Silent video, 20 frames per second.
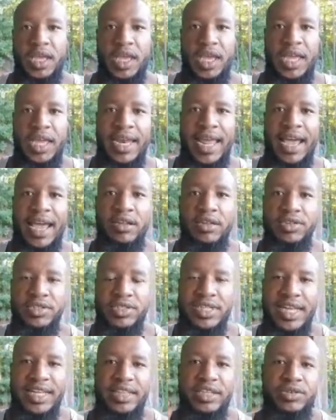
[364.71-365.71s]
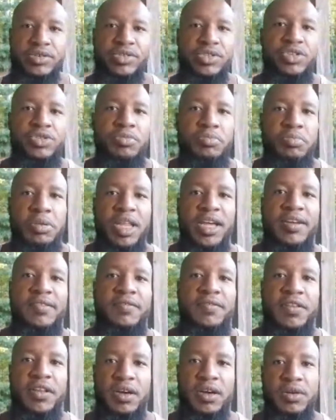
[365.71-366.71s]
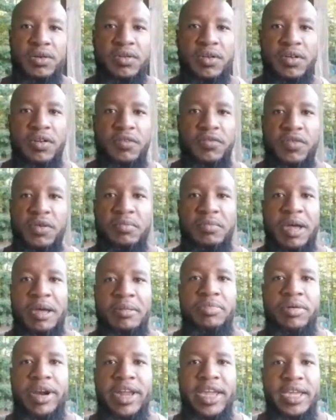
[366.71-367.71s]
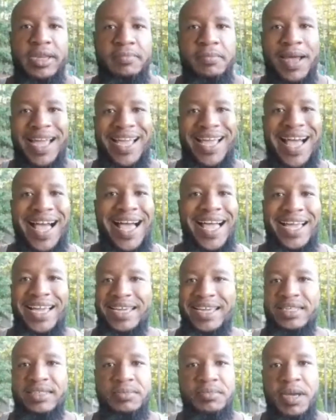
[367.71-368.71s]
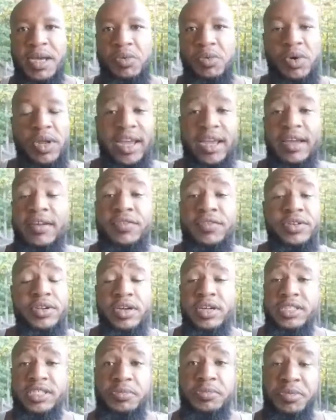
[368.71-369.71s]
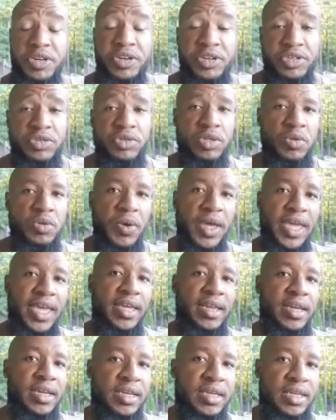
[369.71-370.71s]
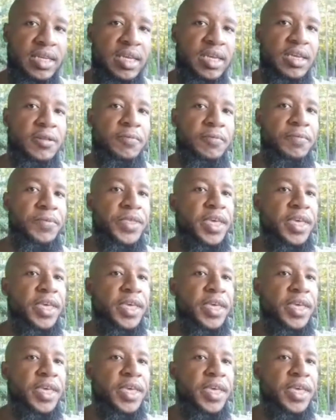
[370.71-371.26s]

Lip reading: And now it was like there was new blood flow from my brain, my eyes, my whatever, a spiritual awakening again.